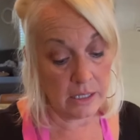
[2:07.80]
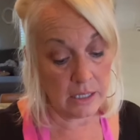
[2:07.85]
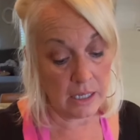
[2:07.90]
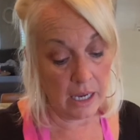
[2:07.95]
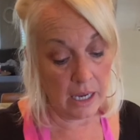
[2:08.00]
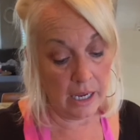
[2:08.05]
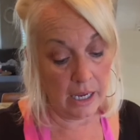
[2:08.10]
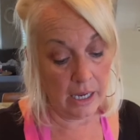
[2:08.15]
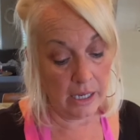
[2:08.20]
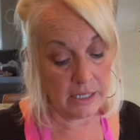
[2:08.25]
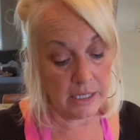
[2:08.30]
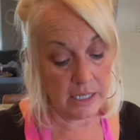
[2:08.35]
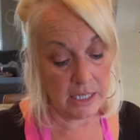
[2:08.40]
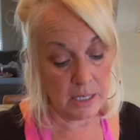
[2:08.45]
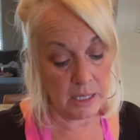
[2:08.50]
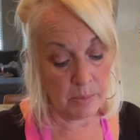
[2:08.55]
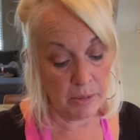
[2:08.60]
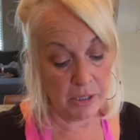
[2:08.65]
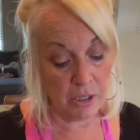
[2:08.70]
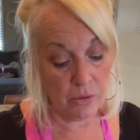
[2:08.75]
a
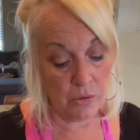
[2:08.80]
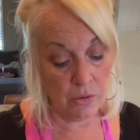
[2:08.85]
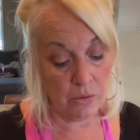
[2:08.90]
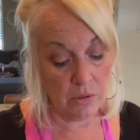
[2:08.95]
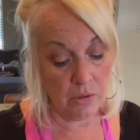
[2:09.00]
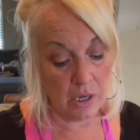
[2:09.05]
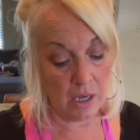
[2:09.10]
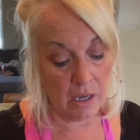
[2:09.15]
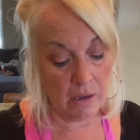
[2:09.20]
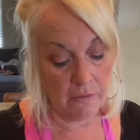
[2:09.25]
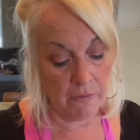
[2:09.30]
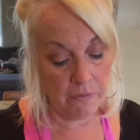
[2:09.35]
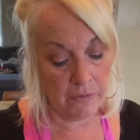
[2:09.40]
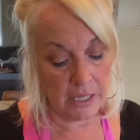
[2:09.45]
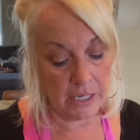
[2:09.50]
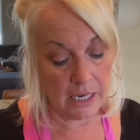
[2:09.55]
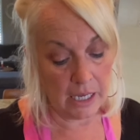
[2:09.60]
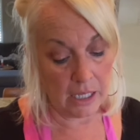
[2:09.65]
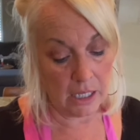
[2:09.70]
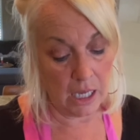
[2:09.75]
teaspoon of
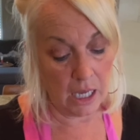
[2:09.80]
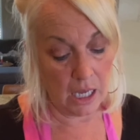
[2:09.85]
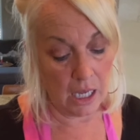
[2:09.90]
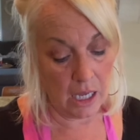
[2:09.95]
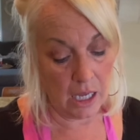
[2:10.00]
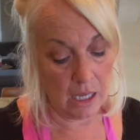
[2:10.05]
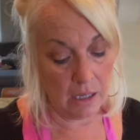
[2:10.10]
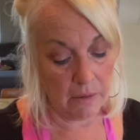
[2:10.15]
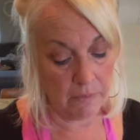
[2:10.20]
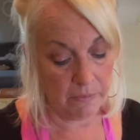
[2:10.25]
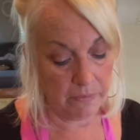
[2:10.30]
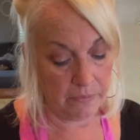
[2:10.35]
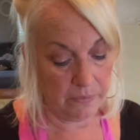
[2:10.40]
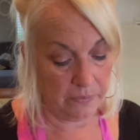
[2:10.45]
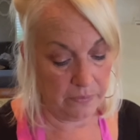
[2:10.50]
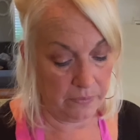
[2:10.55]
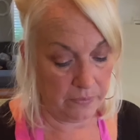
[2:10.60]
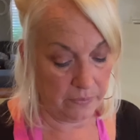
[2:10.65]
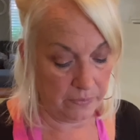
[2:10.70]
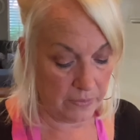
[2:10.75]
vanilla
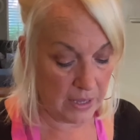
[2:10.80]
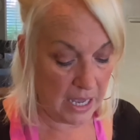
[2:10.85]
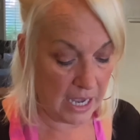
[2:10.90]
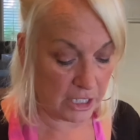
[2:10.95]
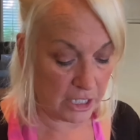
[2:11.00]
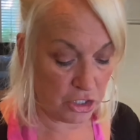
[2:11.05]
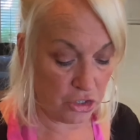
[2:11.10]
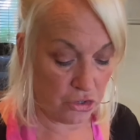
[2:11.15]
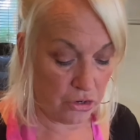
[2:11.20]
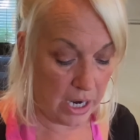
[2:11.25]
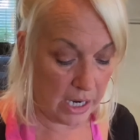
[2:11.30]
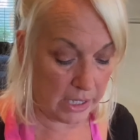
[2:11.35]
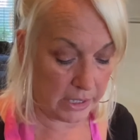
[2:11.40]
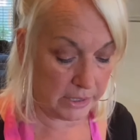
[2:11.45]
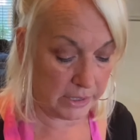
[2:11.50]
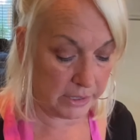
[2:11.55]
extract.